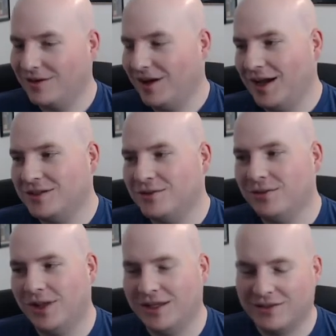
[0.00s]
I do
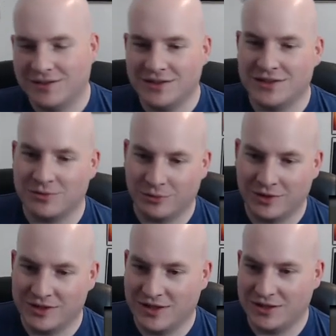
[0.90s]
like... This is
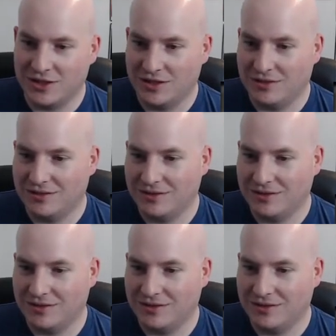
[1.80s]
really touching.